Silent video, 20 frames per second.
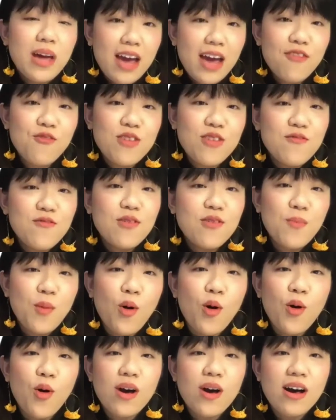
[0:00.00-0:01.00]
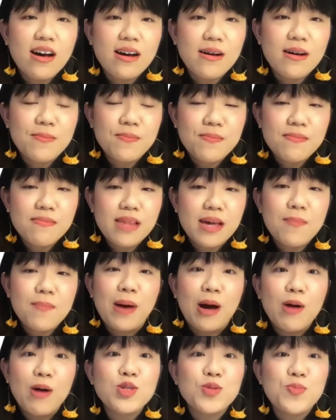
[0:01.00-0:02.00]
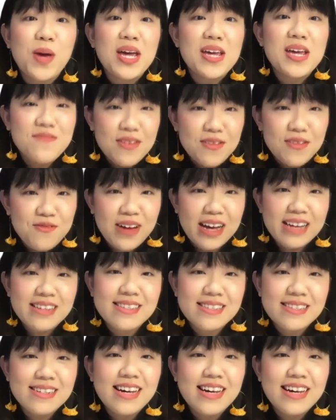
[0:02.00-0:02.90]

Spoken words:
even more, like bounce back even faster,